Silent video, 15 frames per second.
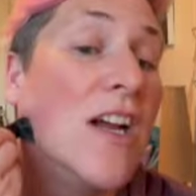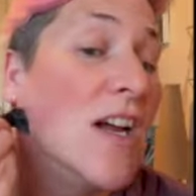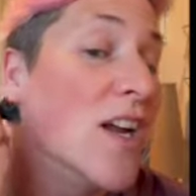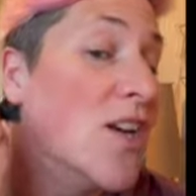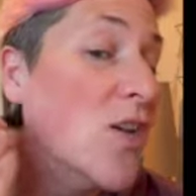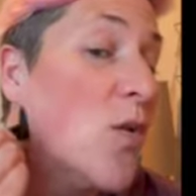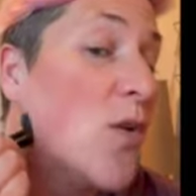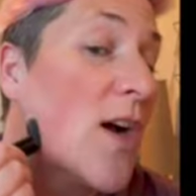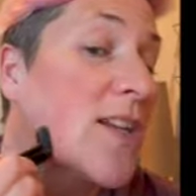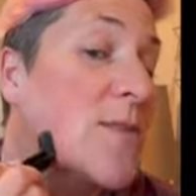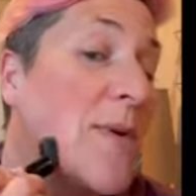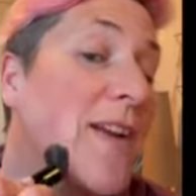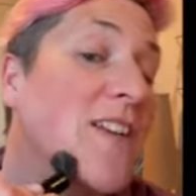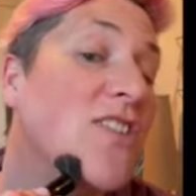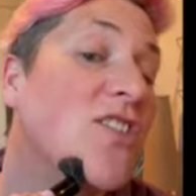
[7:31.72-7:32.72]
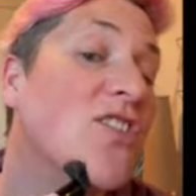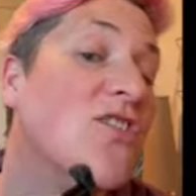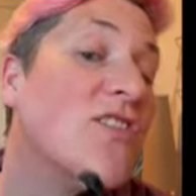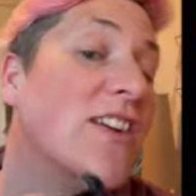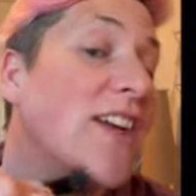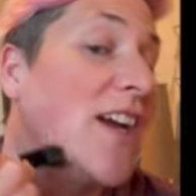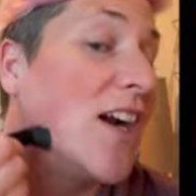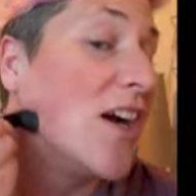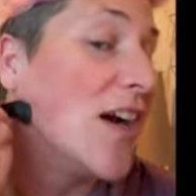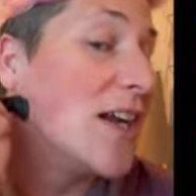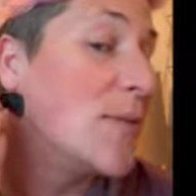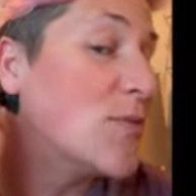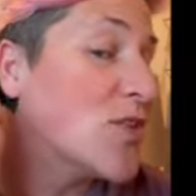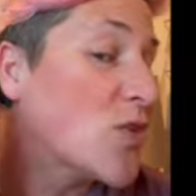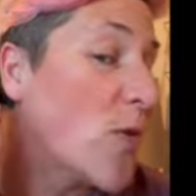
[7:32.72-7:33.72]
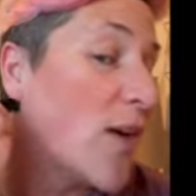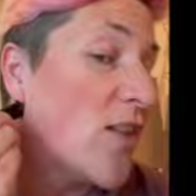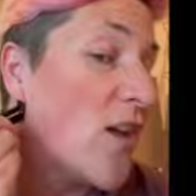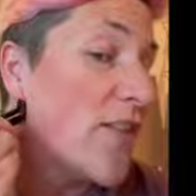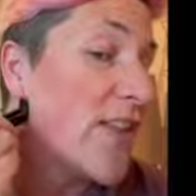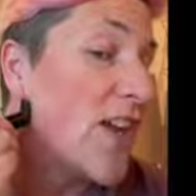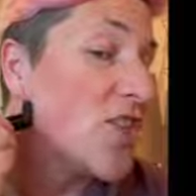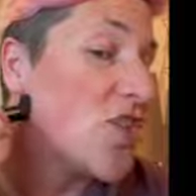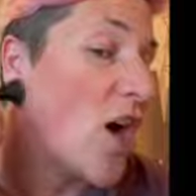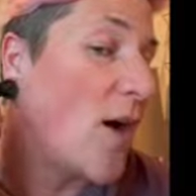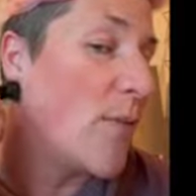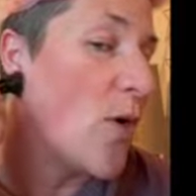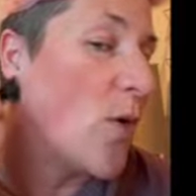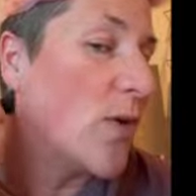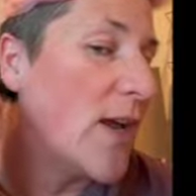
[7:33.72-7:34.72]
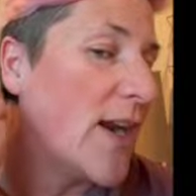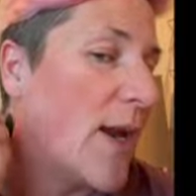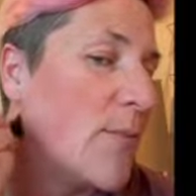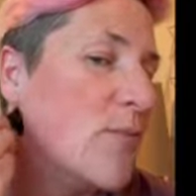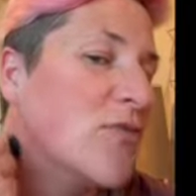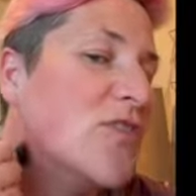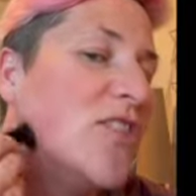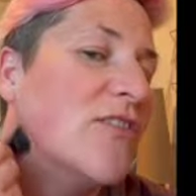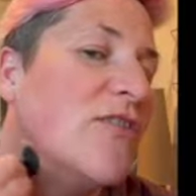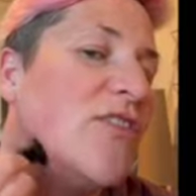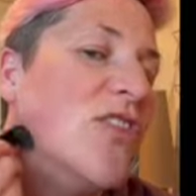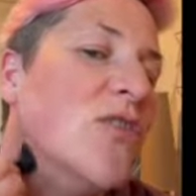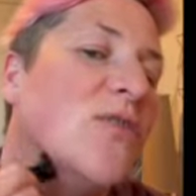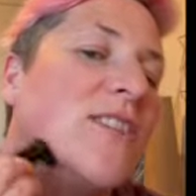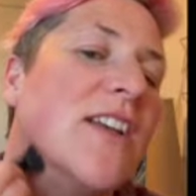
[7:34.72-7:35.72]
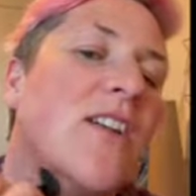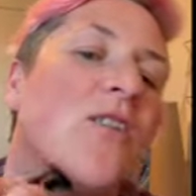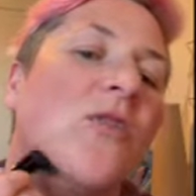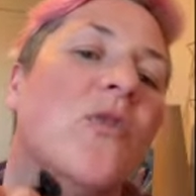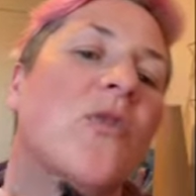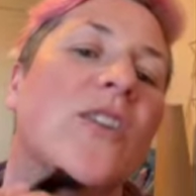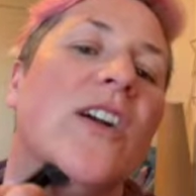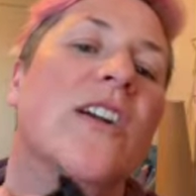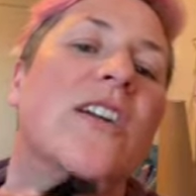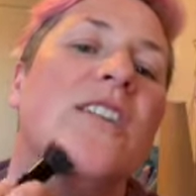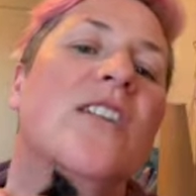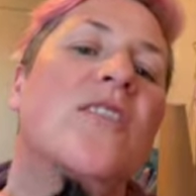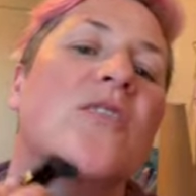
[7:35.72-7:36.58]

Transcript: no cosmetic surgery here, and I'm just going along that jawbone and I'm diffusing or